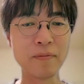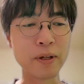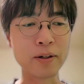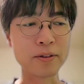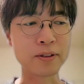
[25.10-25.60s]

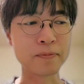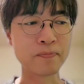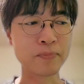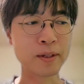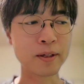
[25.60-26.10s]
because
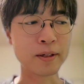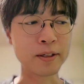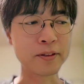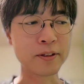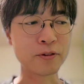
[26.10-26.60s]

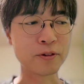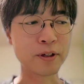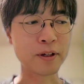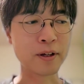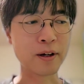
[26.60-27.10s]

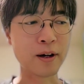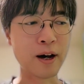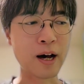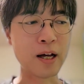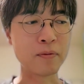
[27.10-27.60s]
recently
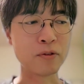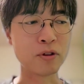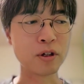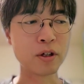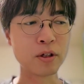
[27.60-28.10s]
I've
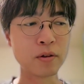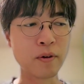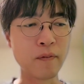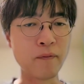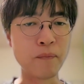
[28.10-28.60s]

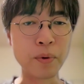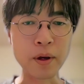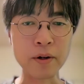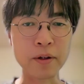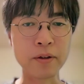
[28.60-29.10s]

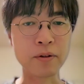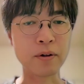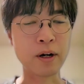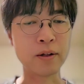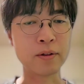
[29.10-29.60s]
buried
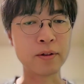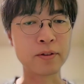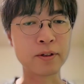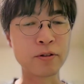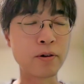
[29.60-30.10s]
under
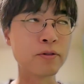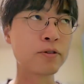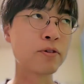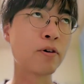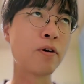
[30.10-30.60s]
the
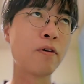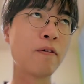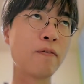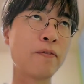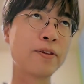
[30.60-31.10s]
tons
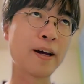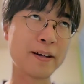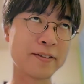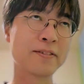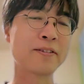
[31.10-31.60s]
of
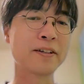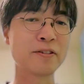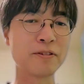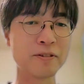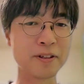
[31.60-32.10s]
tasks,
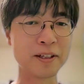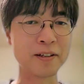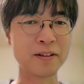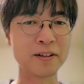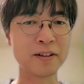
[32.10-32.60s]

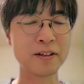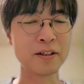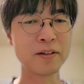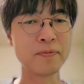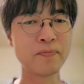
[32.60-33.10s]
including
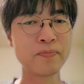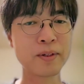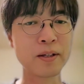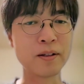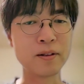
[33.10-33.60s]

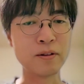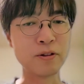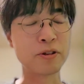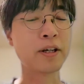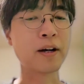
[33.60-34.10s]

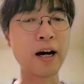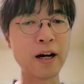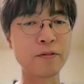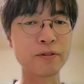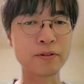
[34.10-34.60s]
looking
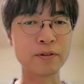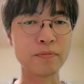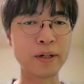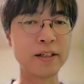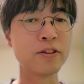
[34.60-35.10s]
after
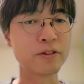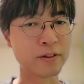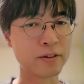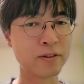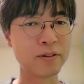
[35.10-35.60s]
my
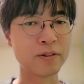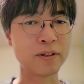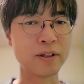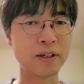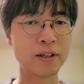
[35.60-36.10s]
intern
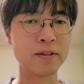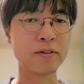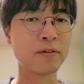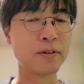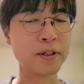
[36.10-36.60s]

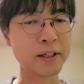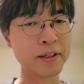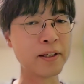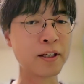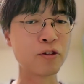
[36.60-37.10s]
and
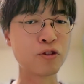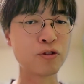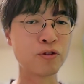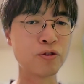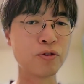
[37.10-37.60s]
leading
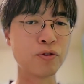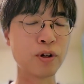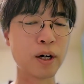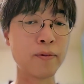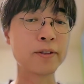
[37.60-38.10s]
to
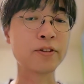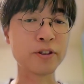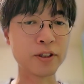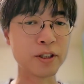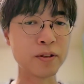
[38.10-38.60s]
our
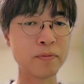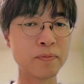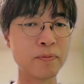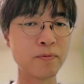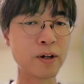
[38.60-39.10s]

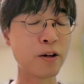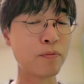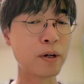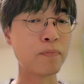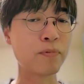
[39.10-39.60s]
team one of
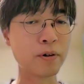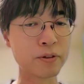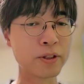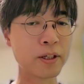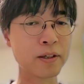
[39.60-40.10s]
my
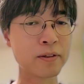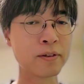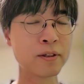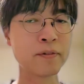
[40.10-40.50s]
project,